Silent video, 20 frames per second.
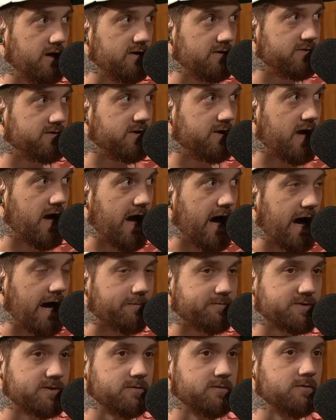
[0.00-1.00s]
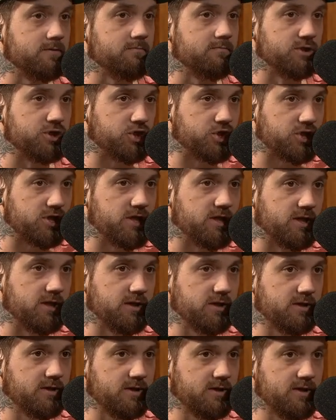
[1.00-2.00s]
is an absolute machine.
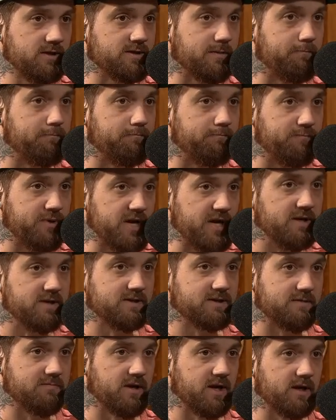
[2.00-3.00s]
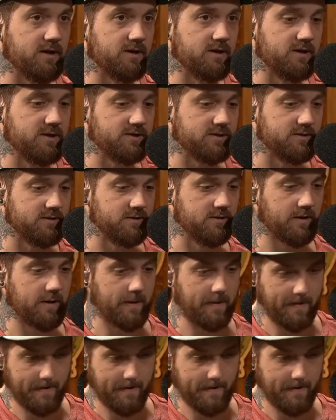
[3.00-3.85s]
He's a beast, man. Yeah, He's when you can